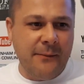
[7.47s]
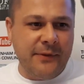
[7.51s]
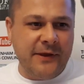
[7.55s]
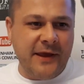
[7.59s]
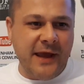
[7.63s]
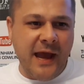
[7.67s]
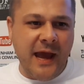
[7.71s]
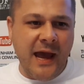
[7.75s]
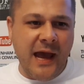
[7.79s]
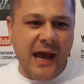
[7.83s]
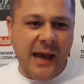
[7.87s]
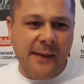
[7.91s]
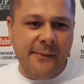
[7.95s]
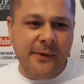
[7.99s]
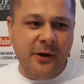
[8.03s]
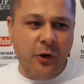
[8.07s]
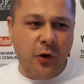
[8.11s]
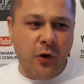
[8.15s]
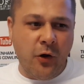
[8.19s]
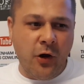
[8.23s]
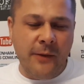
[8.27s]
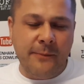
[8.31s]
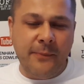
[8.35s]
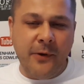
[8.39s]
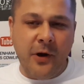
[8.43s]

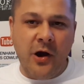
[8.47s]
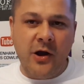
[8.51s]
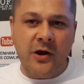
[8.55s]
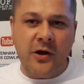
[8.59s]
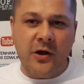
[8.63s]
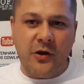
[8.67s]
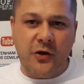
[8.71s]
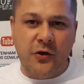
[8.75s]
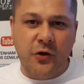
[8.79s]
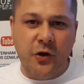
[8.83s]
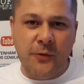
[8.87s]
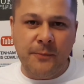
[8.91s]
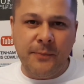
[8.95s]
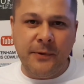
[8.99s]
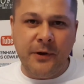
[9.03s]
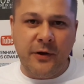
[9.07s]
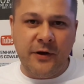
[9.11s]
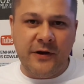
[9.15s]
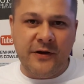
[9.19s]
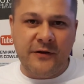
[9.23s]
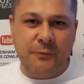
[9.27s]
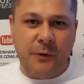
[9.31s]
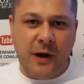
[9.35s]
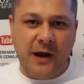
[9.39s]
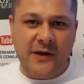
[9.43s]
Pierre-Emile Højbjerg could be
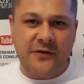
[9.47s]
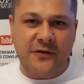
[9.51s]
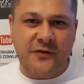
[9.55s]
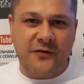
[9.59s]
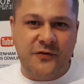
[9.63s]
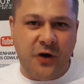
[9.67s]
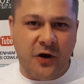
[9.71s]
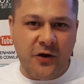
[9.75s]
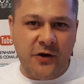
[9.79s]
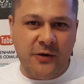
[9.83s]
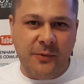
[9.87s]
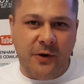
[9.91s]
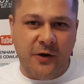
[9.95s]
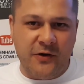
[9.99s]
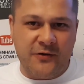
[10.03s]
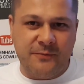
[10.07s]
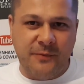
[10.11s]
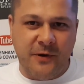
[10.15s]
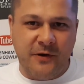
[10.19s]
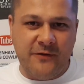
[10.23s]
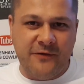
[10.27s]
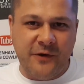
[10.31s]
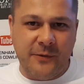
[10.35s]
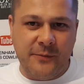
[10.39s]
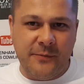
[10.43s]
on his way to Tottenham
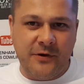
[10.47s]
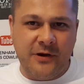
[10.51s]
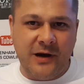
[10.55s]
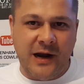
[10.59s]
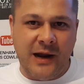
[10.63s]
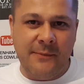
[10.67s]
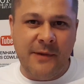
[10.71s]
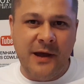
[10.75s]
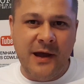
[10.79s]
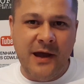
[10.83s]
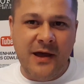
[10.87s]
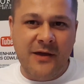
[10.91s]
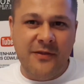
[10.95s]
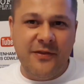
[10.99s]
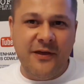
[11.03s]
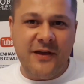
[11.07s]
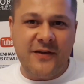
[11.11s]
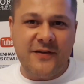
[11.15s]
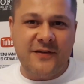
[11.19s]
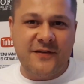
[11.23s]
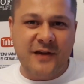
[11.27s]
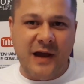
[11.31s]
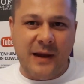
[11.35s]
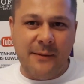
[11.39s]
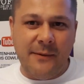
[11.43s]
Hotspur Football Club
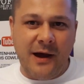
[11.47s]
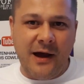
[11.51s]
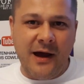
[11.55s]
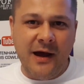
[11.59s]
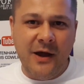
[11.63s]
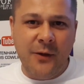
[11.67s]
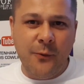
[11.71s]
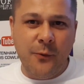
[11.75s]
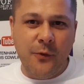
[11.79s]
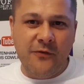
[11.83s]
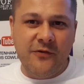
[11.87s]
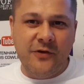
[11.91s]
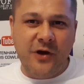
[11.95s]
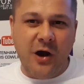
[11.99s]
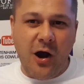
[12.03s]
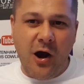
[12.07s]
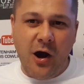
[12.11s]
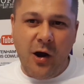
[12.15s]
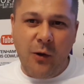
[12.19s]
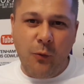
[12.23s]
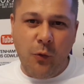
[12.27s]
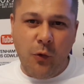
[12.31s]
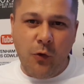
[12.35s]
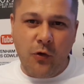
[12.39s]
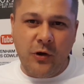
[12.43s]
this summer, with
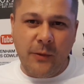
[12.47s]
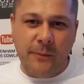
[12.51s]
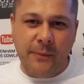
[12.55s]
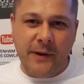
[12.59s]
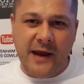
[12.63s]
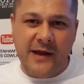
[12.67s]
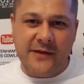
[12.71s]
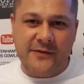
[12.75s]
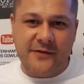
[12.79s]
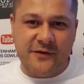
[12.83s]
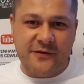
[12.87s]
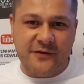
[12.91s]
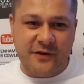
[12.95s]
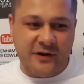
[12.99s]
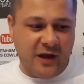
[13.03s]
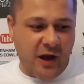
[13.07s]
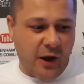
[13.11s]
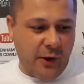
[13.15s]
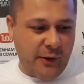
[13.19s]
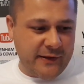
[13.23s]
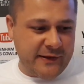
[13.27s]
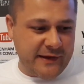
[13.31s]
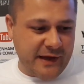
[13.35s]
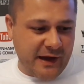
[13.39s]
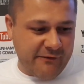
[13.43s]
Karl Walker-Peters
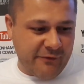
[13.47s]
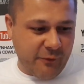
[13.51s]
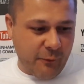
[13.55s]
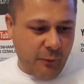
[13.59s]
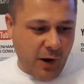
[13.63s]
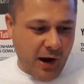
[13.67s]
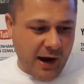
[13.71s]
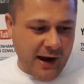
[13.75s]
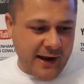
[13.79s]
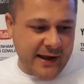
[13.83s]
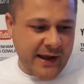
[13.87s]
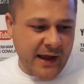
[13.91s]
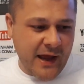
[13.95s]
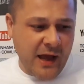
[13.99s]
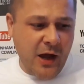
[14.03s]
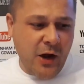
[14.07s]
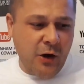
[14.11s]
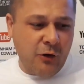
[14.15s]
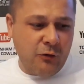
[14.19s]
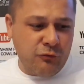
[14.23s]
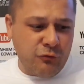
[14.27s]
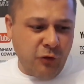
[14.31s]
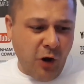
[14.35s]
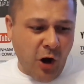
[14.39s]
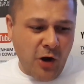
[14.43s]
going the other way.
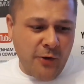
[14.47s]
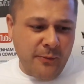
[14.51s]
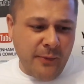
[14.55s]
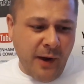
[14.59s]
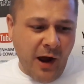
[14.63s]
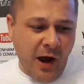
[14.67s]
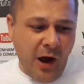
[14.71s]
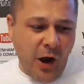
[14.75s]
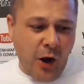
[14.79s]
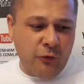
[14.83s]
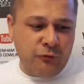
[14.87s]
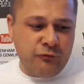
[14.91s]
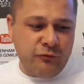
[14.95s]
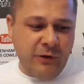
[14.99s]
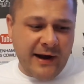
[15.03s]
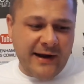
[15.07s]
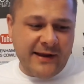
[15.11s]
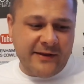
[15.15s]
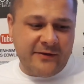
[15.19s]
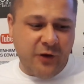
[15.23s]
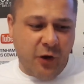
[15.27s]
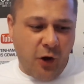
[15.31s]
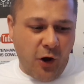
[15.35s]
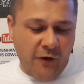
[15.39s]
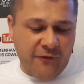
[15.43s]
Roma are
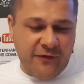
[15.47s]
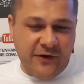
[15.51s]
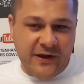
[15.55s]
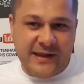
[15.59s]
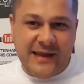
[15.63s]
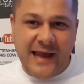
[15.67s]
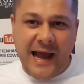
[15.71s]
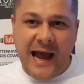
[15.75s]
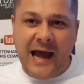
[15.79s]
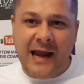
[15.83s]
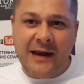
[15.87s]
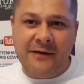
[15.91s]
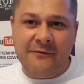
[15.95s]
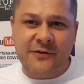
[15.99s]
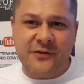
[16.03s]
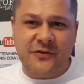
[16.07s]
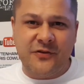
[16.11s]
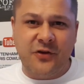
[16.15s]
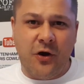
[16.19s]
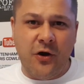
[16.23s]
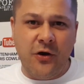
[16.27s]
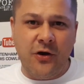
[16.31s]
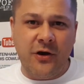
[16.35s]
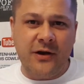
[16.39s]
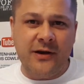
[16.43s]
ready to offer Jan
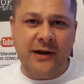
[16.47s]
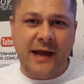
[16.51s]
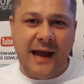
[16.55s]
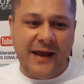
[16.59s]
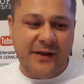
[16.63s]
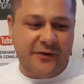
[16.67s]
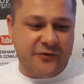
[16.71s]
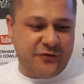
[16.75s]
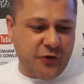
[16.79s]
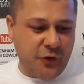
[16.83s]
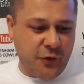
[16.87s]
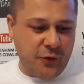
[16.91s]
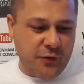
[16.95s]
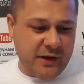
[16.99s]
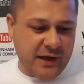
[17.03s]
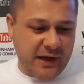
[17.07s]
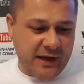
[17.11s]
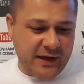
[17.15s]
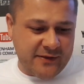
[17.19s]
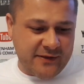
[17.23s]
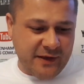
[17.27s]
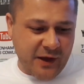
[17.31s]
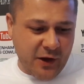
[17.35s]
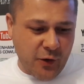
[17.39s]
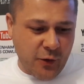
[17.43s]
Vertonghen a
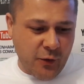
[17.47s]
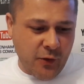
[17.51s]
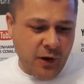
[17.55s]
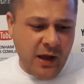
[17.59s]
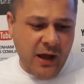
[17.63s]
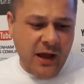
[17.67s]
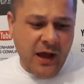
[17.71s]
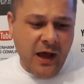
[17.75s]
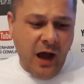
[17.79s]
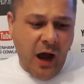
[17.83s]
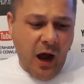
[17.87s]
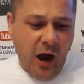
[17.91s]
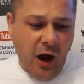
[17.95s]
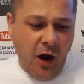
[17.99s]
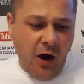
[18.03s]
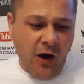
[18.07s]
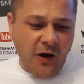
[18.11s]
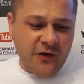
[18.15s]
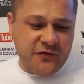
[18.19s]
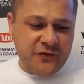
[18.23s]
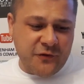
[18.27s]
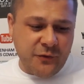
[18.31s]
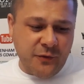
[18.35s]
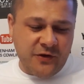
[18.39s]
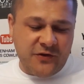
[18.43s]
2-year deal.
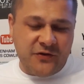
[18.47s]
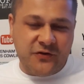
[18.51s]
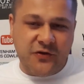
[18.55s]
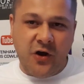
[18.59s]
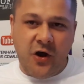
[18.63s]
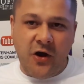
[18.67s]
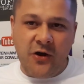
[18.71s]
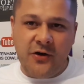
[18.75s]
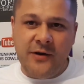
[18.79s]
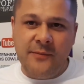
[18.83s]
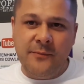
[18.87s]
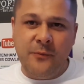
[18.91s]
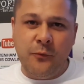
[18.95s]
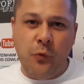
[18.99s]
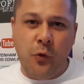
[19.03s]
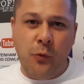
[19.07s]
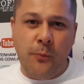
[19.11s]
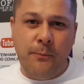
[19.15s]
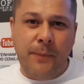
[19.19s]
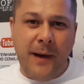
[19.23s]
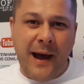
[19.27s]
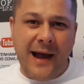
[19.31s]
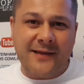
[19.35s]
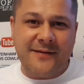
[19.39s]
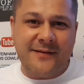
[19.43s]
Arsenal and Tottenham
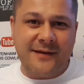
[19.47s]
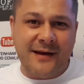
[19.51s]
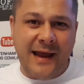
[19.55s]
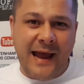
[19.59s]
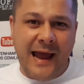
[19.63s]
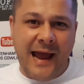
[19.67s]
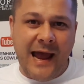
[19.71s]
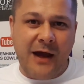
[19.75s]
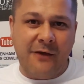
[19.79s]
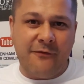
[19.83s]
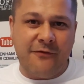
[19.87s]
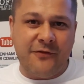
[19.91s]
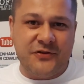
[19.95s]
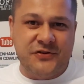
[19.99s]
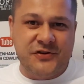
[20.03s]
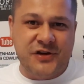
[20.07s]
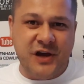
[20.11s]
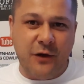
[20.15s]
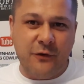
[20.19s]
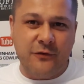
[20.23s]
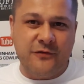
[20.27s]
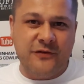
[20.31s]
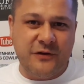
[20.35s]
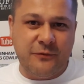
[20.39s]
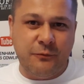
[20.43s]
will battle it out for
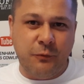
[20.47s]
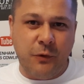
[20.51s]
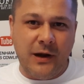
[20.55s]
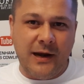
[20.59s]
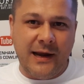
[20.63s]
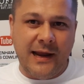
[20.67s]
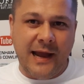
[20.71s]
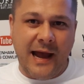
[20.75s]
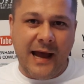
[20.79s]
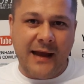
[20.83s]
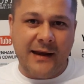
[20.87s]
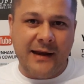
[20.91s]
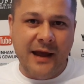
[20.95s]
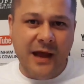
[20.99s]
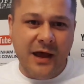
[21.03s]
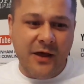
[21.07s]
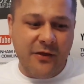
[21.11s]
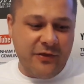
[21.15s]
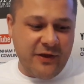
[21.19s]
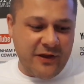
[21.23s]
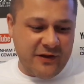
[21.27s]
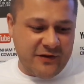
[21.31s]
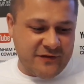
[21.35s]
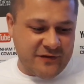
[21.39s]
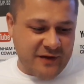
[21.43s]
Chelsea's Willian
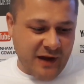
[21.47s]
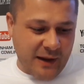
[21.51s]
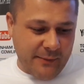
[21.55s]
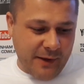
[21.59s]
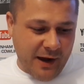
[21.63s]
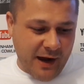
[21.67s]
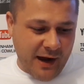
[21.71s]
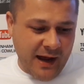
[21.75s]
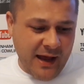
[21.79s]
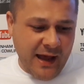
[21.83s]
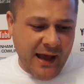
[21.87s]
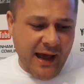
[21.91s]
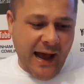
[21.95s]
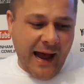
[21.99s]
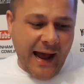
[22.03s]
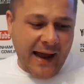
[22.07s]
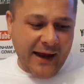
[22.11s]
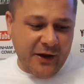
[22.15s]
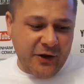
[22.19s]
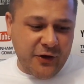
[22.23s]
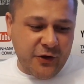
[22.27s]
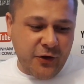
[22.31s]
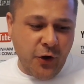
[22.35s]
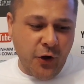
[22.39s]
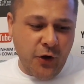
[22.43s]
this summer.
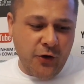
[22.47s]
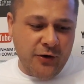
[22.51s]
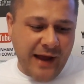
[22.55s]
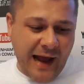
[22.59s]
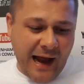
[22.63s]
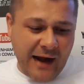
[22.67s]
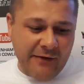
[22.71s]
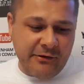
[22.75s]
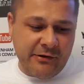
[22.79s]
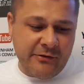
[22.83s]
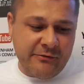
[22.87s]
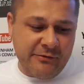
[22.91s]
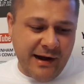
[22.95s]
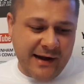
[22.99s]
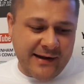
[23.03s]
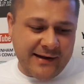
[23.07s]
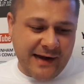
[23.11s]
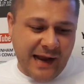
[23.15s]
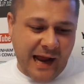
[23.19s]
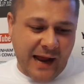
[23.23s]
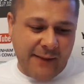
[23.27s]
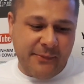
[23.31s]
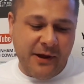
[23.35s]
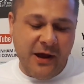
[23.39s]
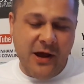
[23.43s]
And could Harry
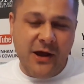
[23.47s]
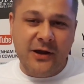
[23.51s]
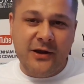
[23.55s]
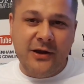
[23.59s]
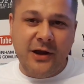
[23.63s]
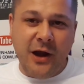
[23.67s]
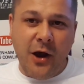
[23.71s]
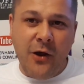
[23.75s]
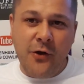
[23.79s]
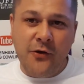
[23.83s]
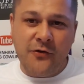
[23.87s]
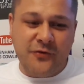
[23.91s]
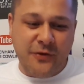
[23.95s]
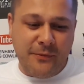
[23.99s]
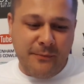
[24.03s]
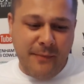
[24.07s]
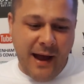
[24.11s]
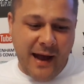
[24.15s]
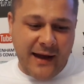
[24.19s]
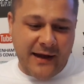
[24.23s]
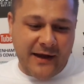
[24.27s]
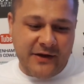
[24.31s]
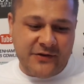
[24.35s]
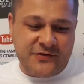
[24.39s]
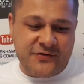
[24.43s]
Redknapp go to
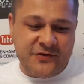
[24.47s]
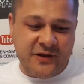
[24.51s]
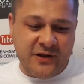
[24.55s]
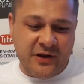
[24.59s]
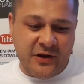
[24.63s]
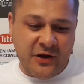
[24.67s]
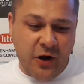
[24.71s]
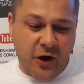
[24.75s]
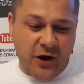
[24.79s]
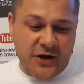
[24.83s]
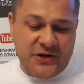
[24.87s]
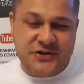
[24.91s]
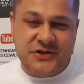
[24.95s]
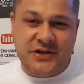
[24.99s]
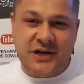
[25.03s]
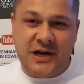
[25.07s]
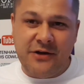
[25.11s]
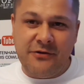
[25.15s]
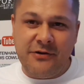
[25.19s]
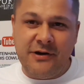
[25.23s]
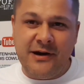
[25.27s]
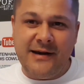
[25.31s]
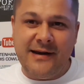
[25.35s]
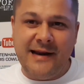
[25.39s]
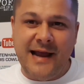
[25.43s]
manage the
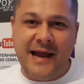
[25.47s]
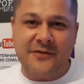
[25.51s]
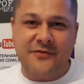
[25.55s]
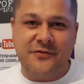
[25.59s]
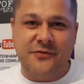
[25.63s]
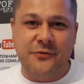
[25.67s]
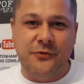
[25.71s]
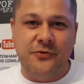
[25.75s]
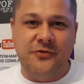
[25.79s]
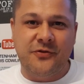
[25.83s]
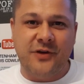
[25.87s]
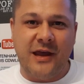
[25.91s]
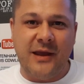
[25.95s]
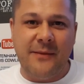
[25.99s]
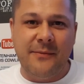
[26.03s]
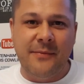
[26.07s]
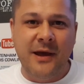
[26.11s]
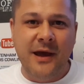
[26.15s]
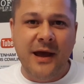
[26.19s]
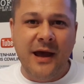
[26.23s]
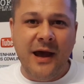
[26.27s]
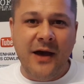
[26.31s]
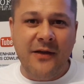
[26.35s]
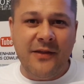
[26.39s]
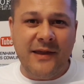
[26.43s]
Nigerian national
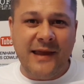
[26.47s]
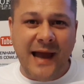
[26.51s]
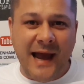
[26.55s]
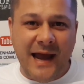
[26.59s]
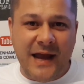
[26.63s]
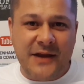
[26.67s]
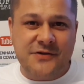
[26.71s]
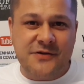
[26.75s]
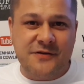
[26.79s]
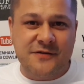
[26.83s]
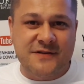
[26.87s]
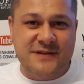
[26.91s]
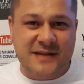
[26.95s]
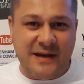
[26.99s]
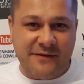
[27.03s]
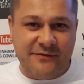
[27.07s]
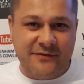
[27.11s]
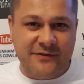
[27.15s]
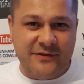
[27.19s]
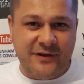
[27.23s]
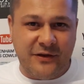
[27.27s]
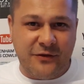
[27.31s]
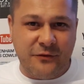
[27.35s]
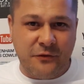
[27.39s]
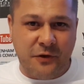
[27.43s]
team at the age of
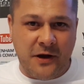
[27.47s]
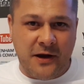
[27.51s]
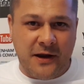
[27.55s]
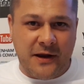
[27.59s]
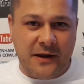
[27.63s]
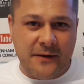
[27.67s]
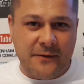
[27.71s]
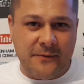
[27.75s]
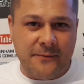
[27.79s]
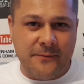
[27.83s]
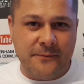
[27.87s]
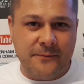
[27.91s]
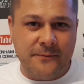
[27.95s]
73?